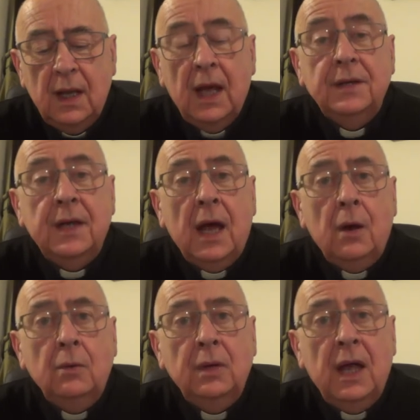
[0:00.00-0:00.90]
And
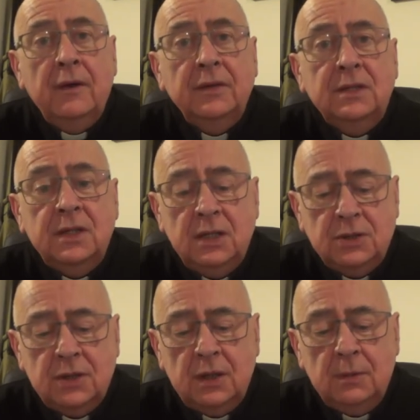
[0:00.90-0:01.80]
now we have a
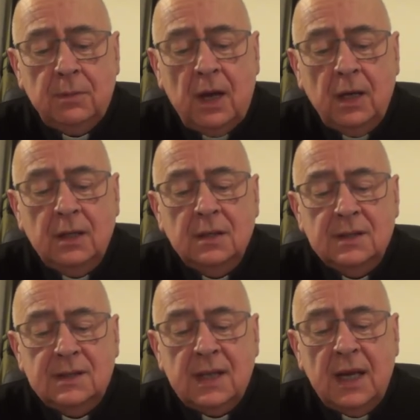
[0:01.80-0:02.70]
teaching by
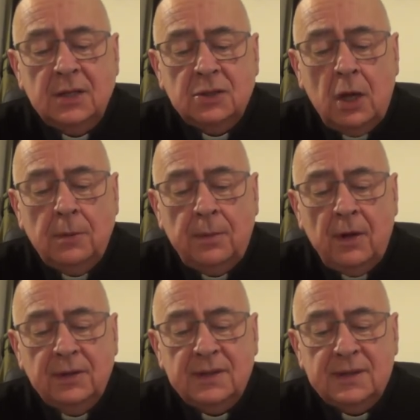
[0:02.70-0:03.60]
Saint John
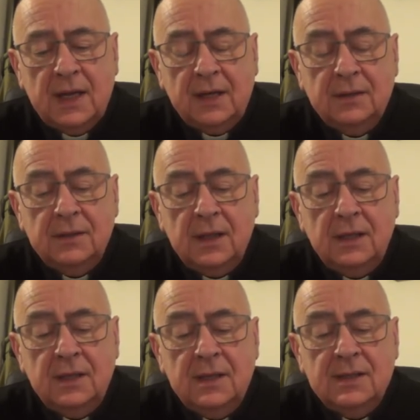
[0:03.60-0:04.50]
Paul the Second
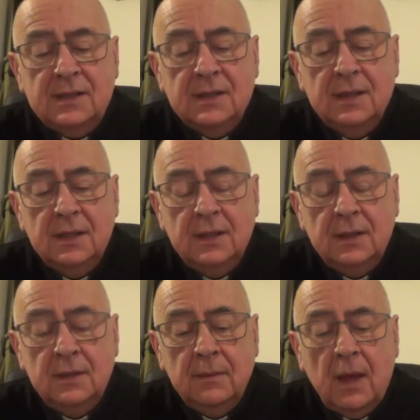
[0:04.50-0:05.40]
in his
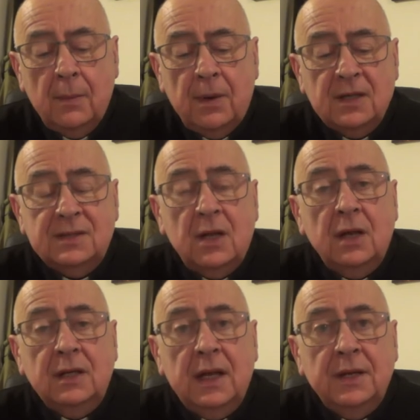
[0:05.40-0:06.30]

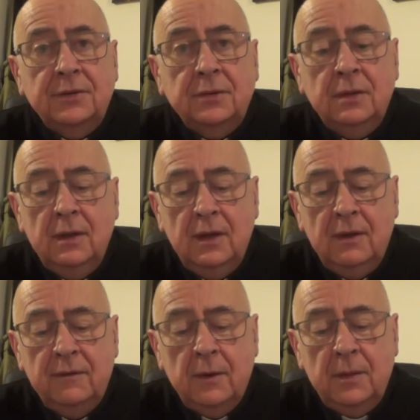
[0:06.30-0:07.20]
apostolic letter,
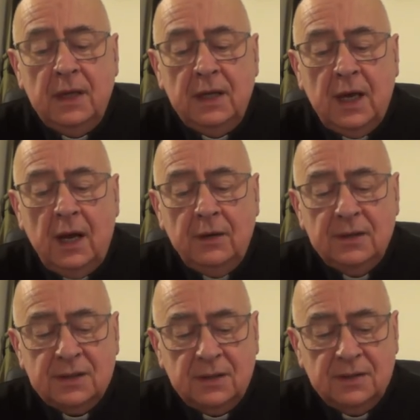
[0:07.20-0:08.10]

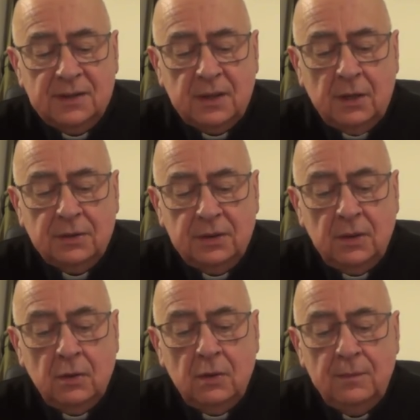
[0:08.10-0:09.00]
Familiaris
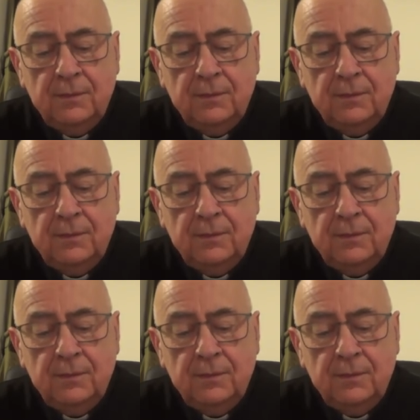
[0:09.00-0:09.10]
Consortio.